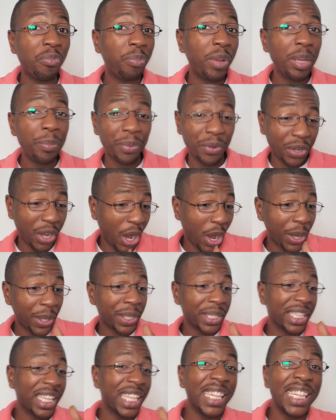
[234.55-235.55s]
people
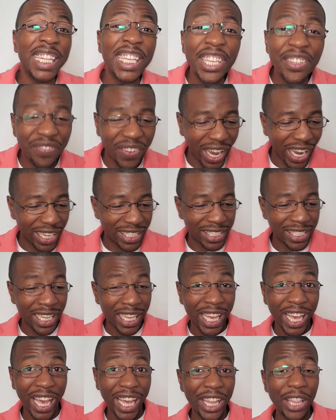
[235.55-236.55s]
called the Levites
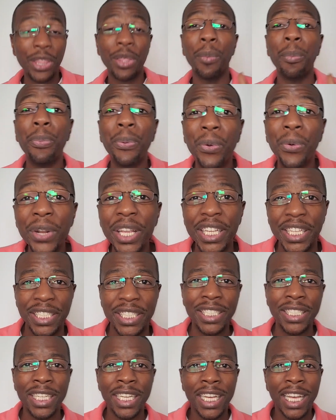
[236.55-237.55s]
and the
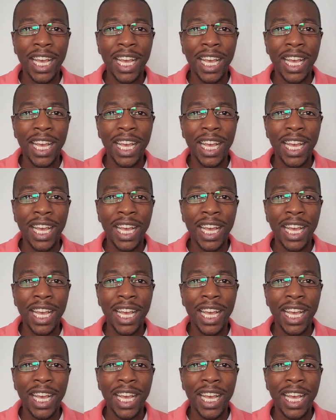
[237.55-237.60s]
priests.